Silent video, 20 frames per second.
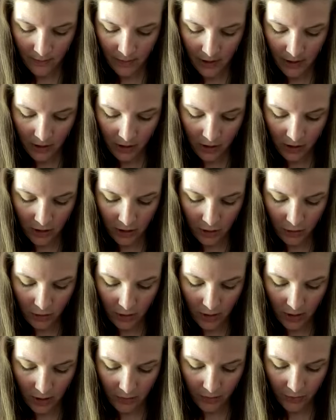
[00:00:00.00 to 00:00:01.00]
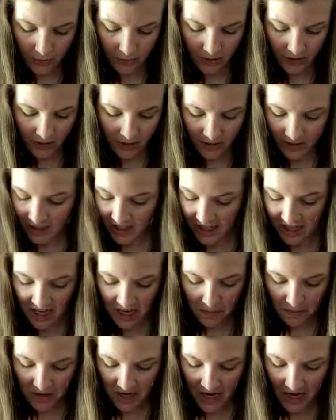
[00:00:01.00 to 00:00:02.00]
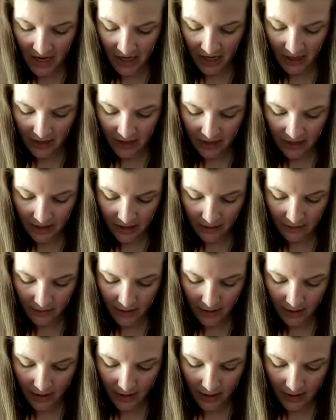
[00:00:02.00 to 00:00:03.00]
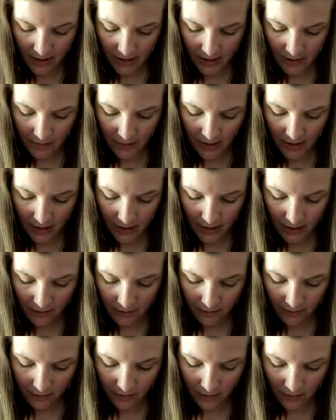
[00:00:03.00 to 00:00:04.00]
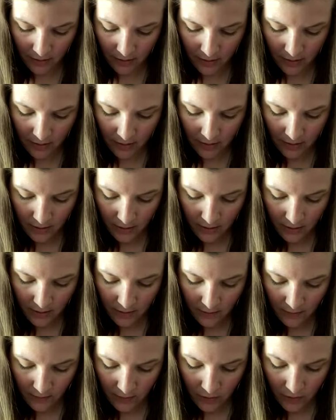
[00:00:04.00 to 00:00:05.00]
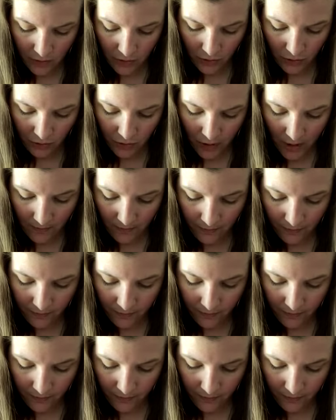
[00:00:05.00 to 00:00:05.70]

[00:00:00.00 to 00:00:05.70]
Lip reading: Just gonna do a couple. I'm just gonna keep knotting until I feel like it's big enough for the straw.